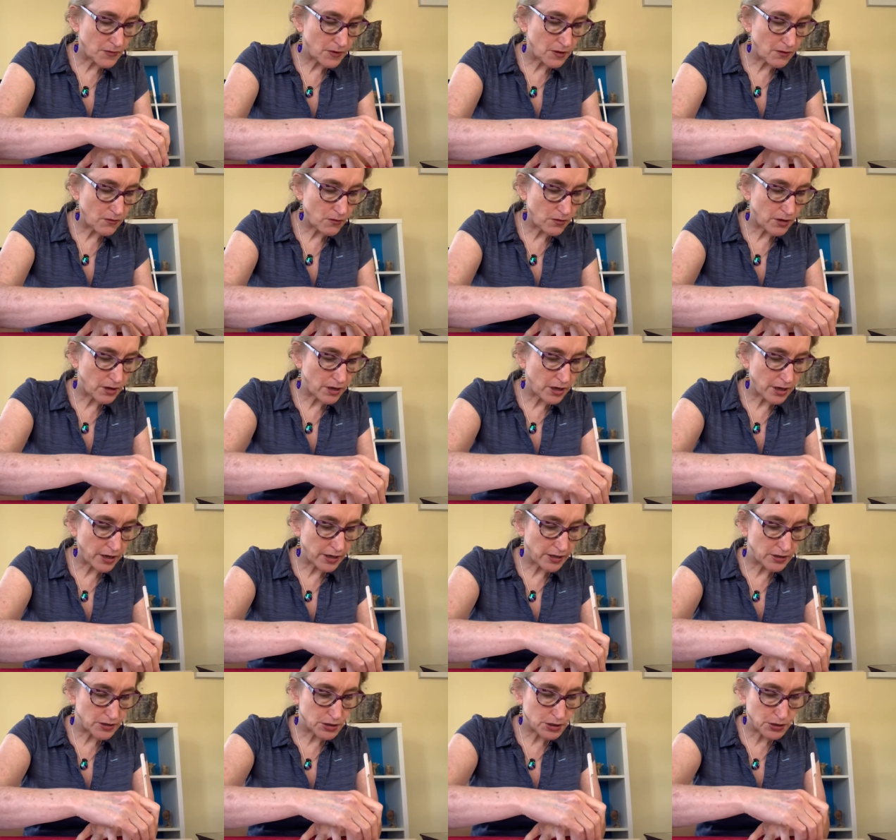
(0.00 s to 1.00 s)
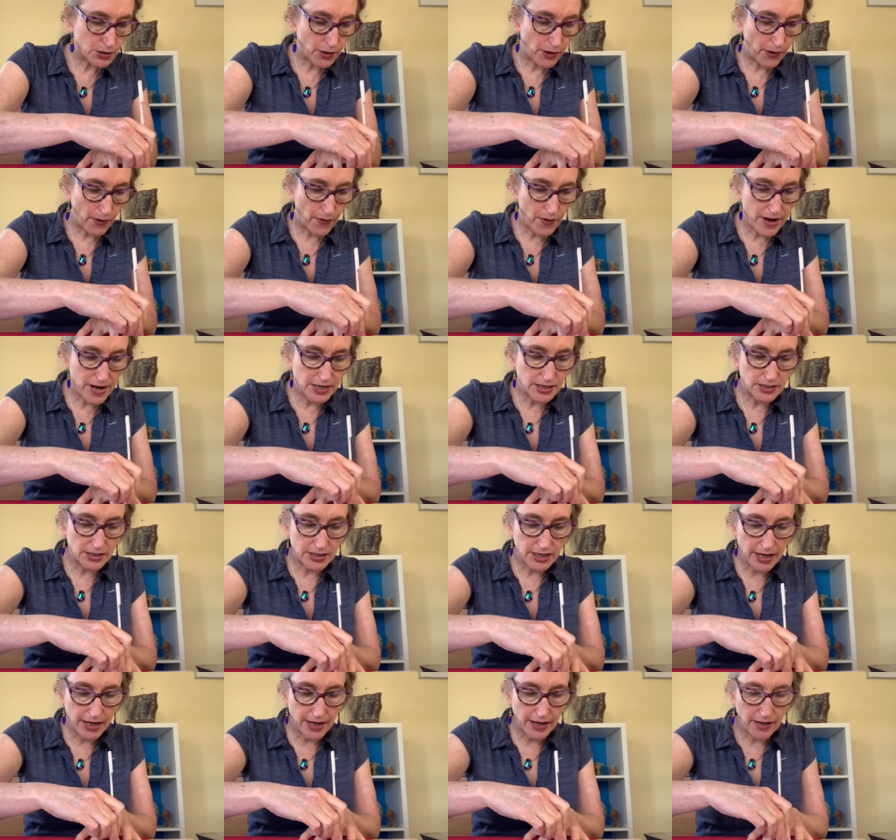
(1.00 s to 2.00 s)
We're going straight
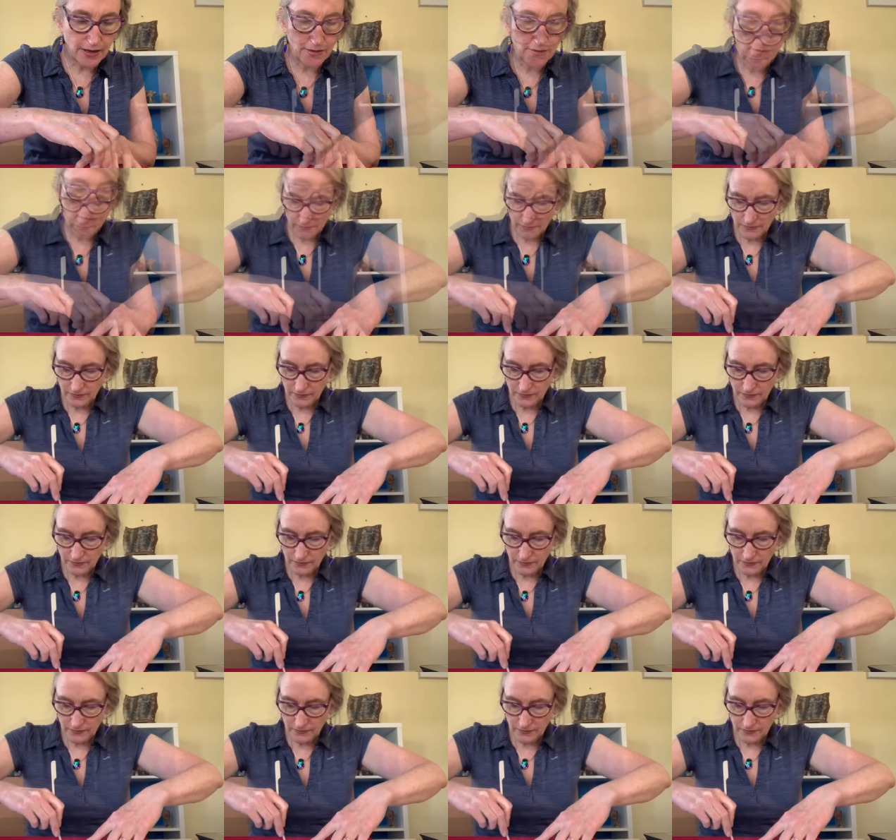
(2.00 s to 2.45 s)
down.